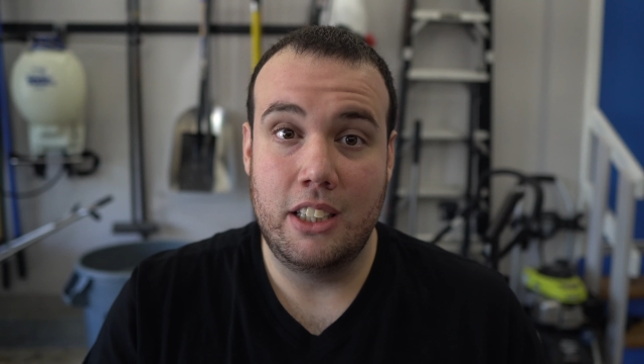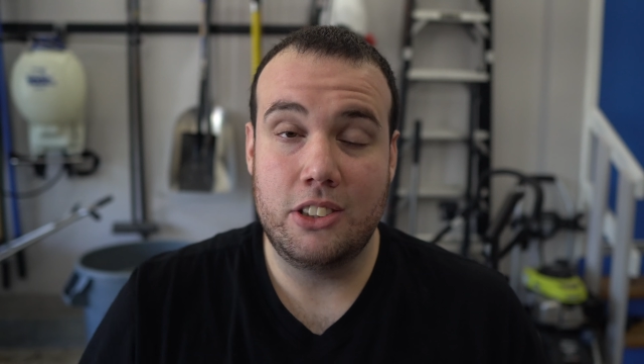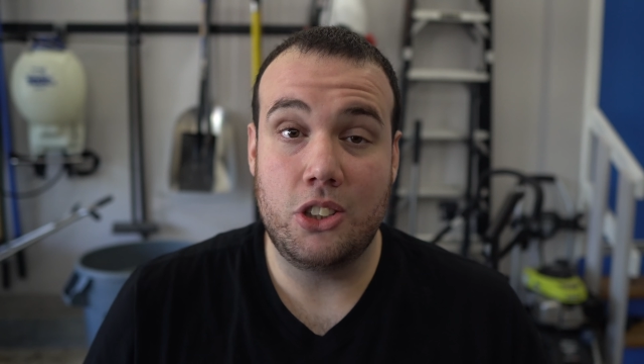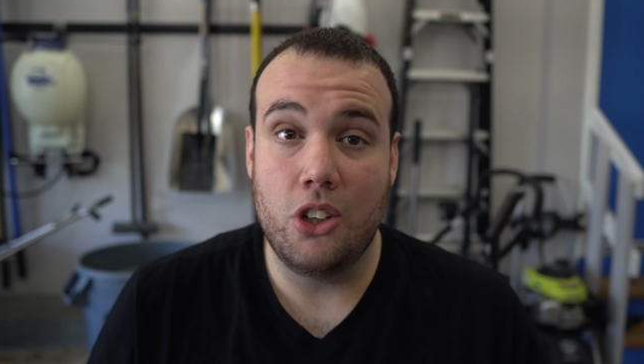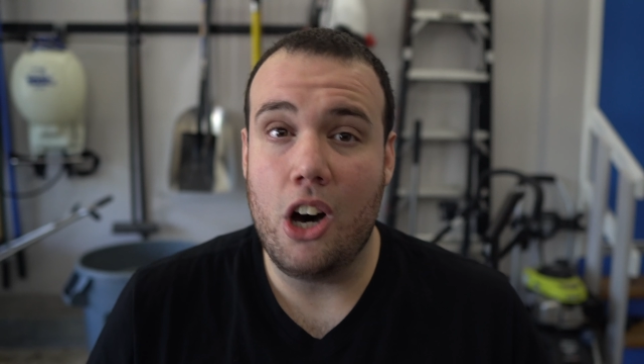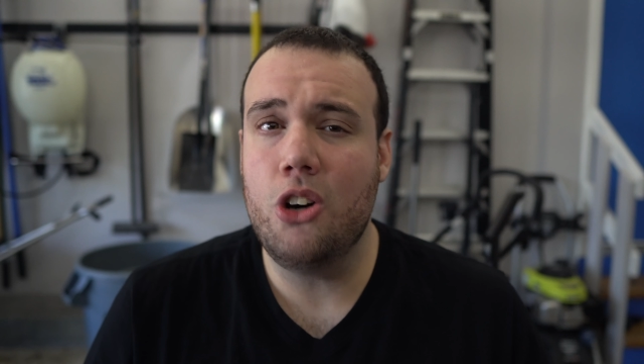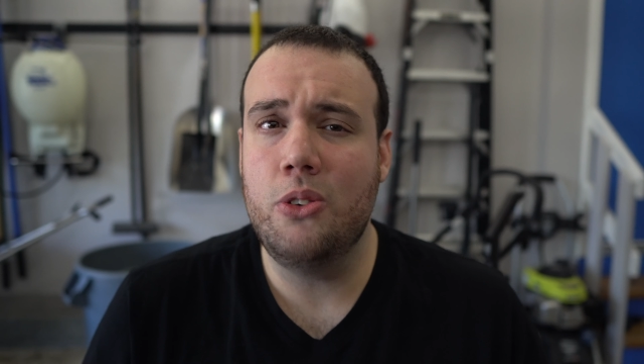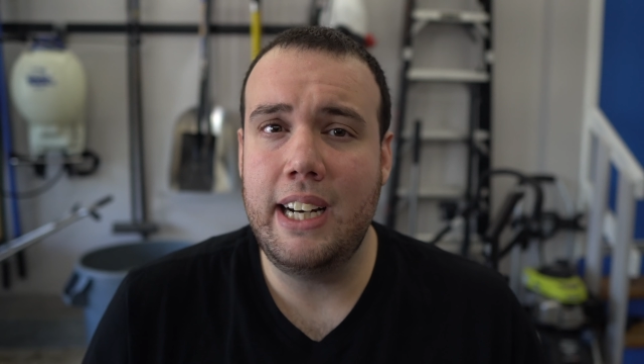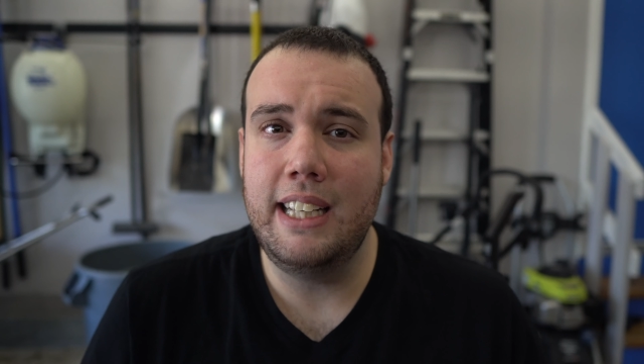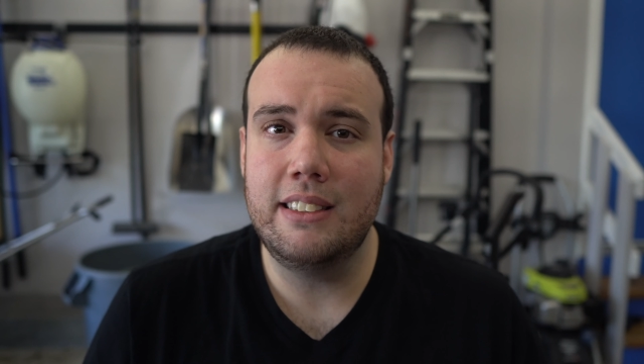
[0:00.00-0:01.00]
So
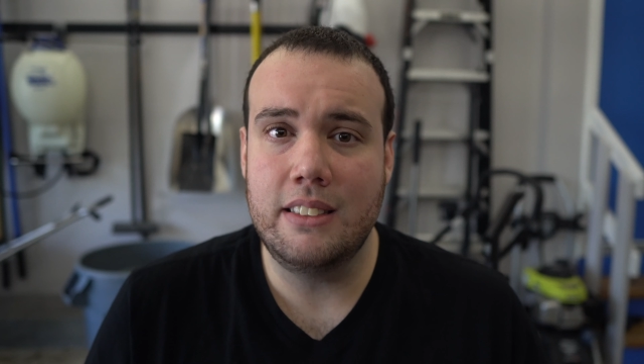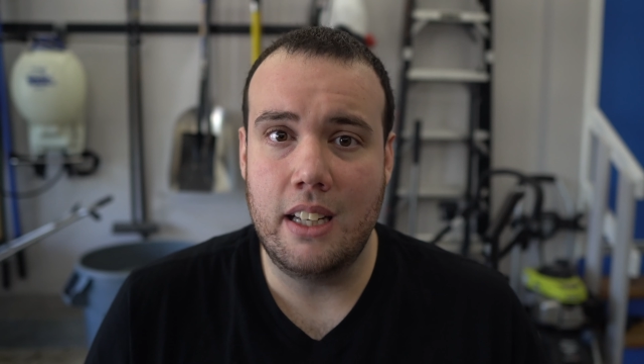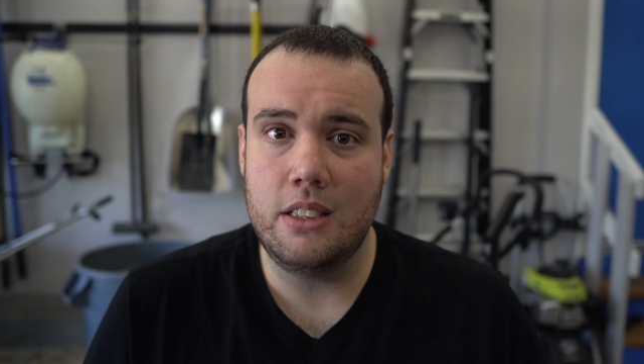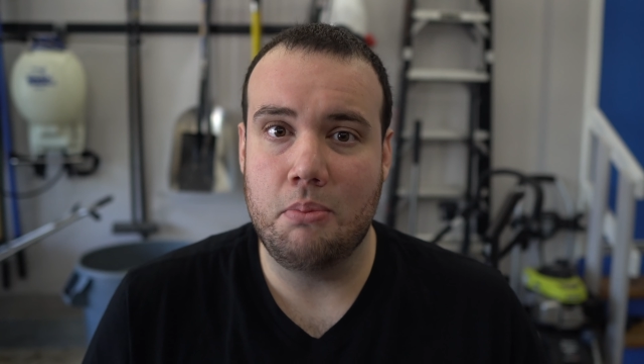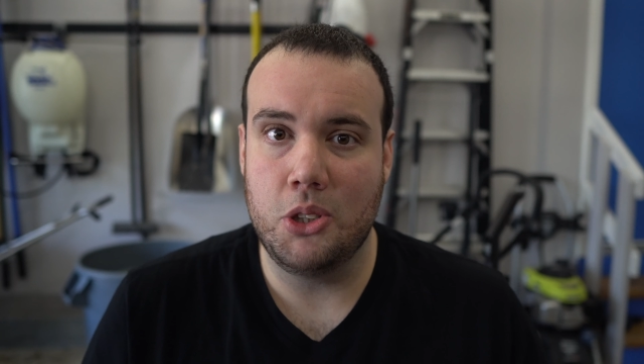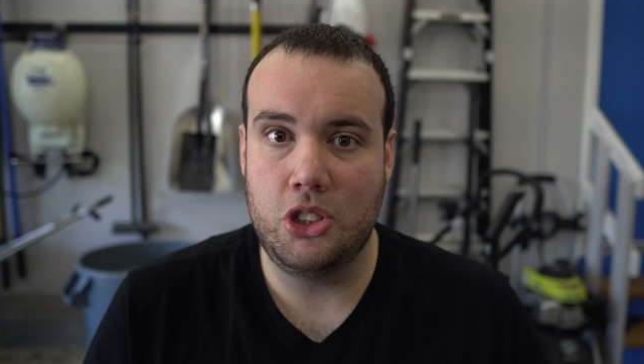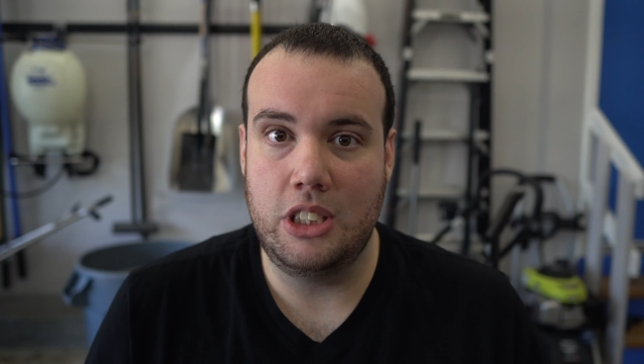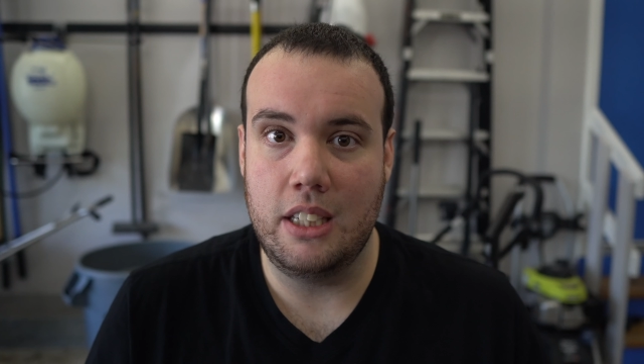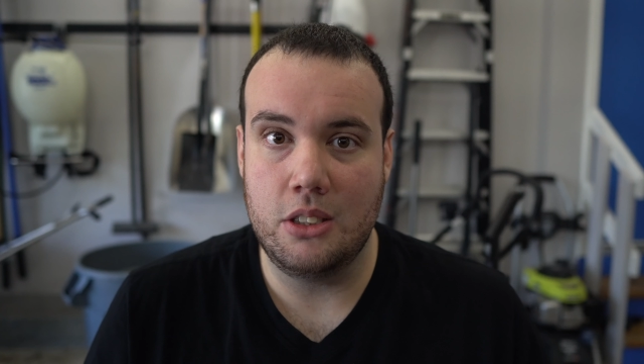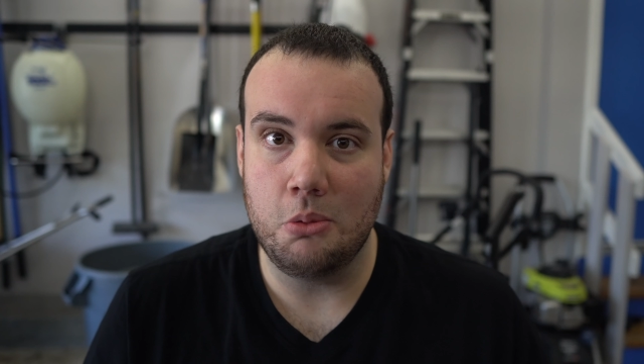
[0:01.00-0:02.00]
already it's not the most
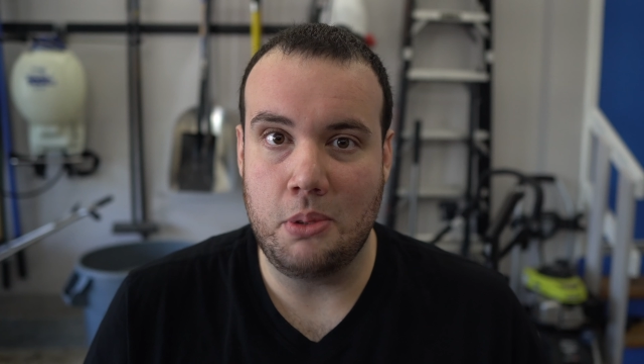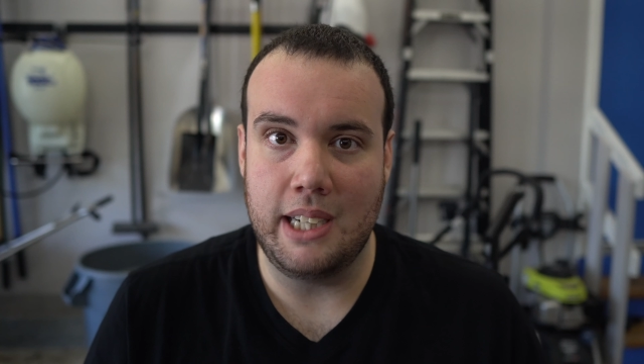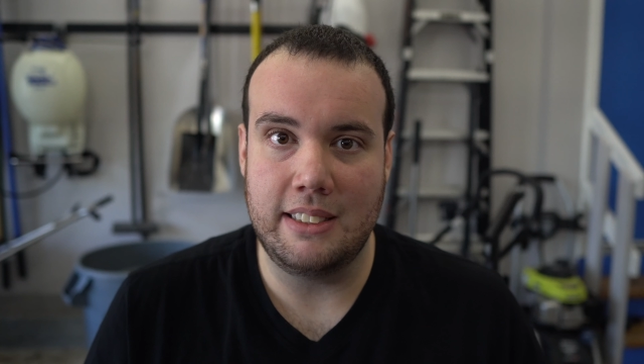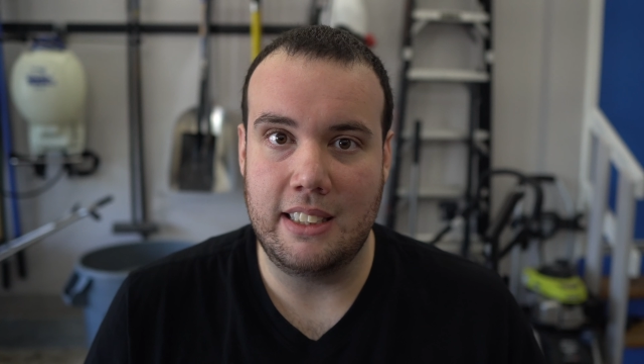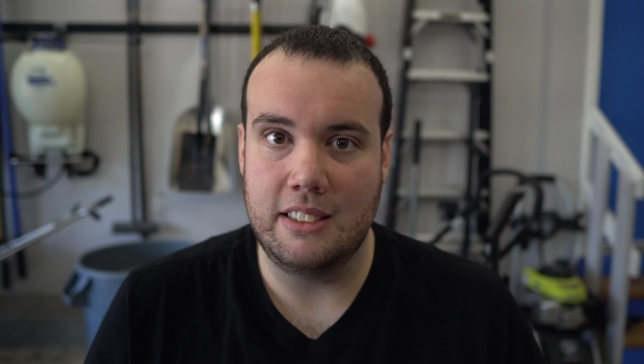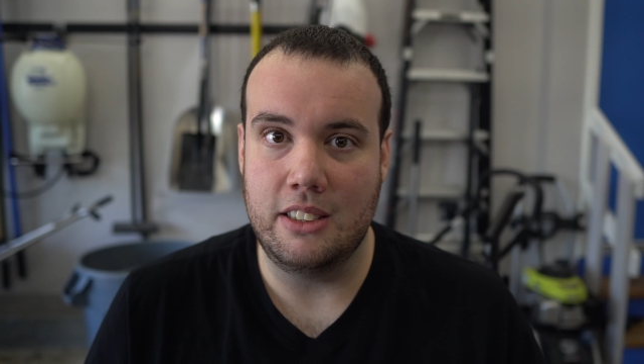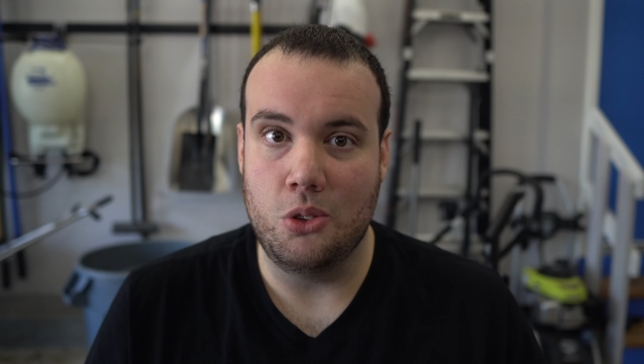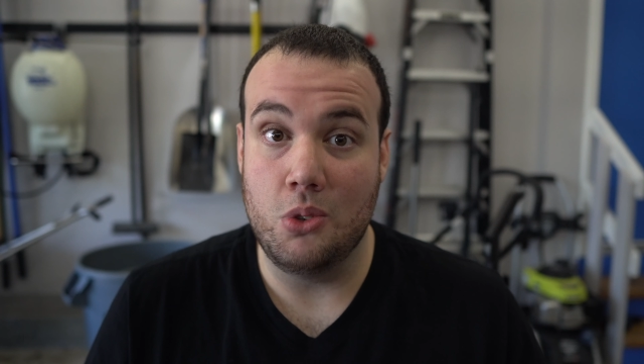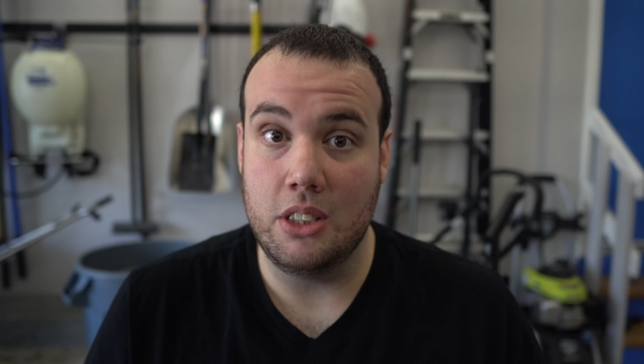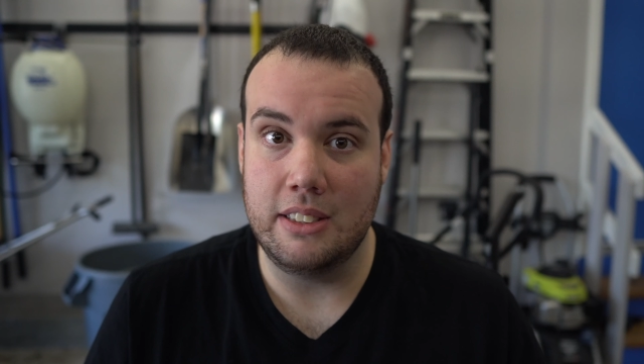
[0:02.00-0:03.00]
gentle process in
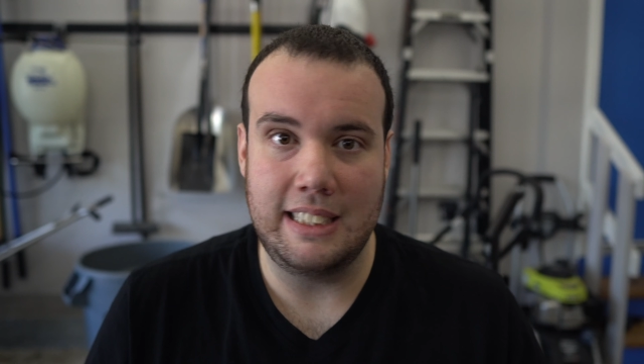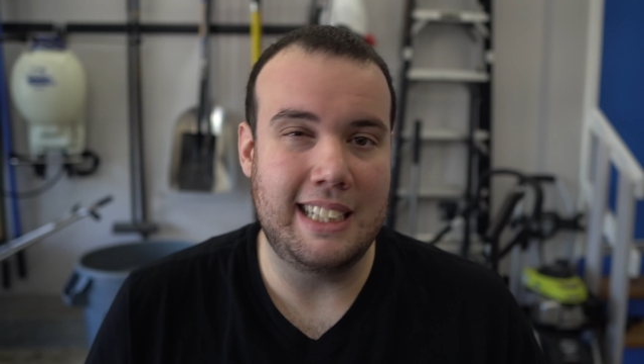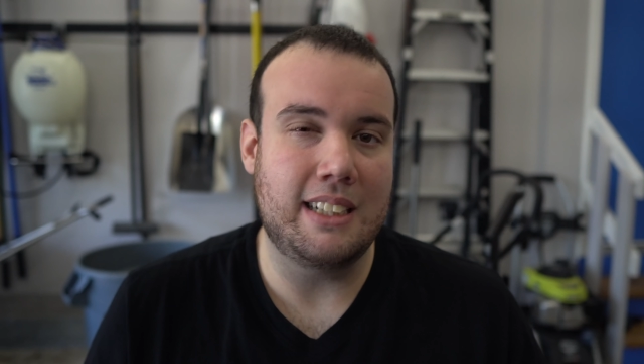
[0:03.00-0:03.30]
the world, say